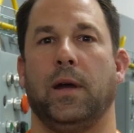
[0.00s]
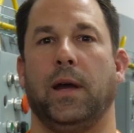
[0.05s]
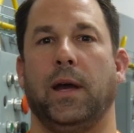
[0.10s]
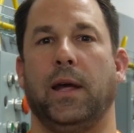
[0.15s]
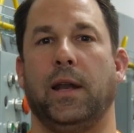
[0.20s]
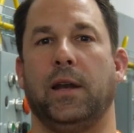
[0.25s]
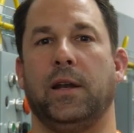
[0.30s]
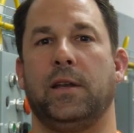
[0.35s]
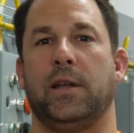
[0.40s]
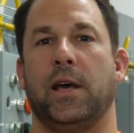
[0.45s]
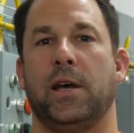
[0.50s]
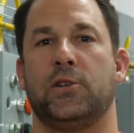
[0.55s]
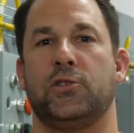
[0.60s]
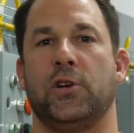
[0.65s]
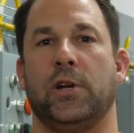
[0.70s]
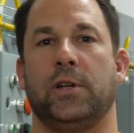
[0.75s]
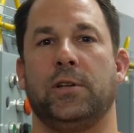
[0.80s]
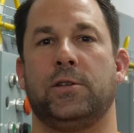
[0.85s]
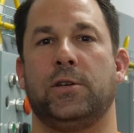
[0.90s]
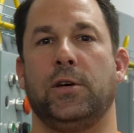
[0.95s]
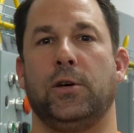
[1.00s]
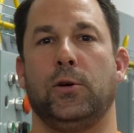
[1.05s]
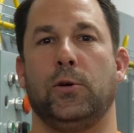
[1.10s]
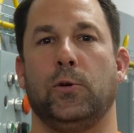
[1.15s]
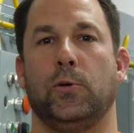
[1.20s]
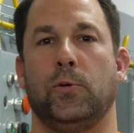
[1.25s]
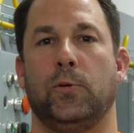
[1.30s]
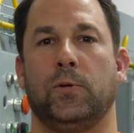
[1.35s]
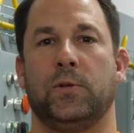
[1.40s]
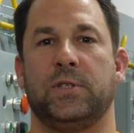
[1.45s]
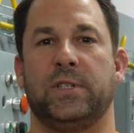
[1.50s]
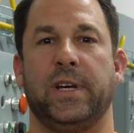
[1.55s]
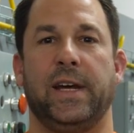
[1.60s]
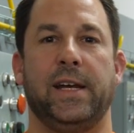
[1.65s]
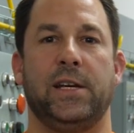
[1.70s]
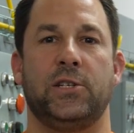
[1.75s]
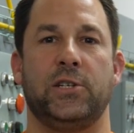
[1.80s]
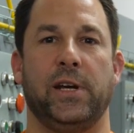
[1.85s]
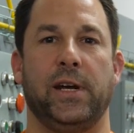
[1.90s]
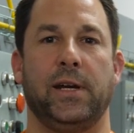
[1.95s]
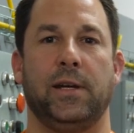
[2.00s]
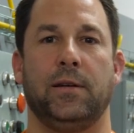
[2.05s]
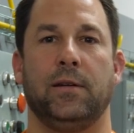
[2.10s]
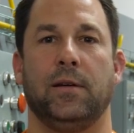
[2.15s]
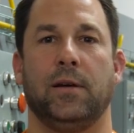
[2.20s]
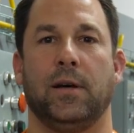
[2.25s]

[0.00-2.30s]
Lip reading: In addition to teaching,